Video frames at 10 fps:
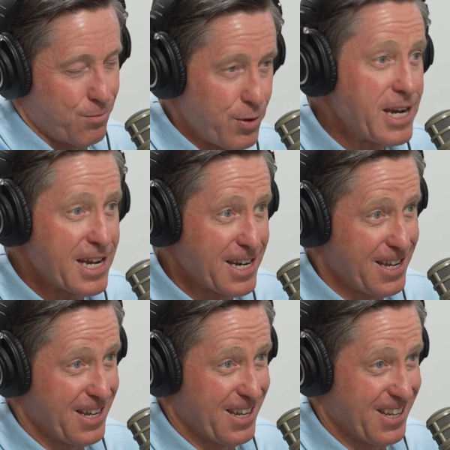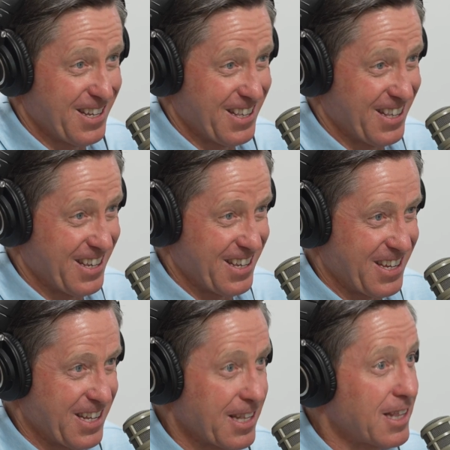We need
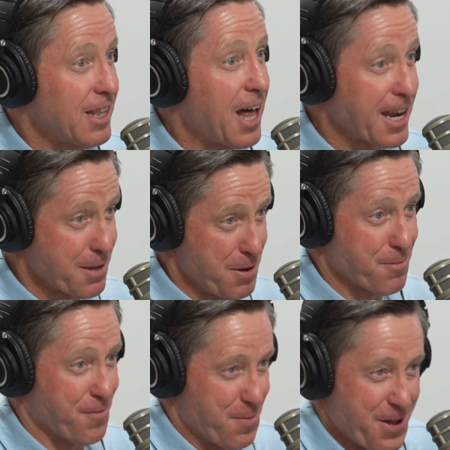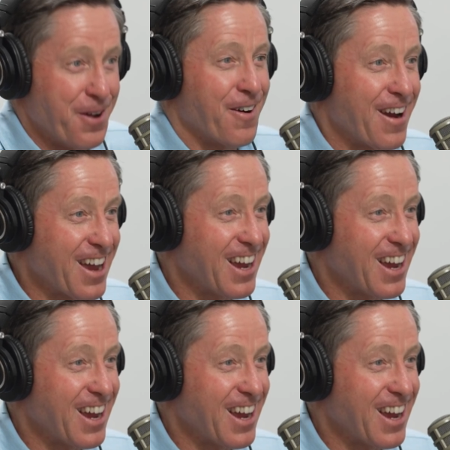a lot of commitment from you, right?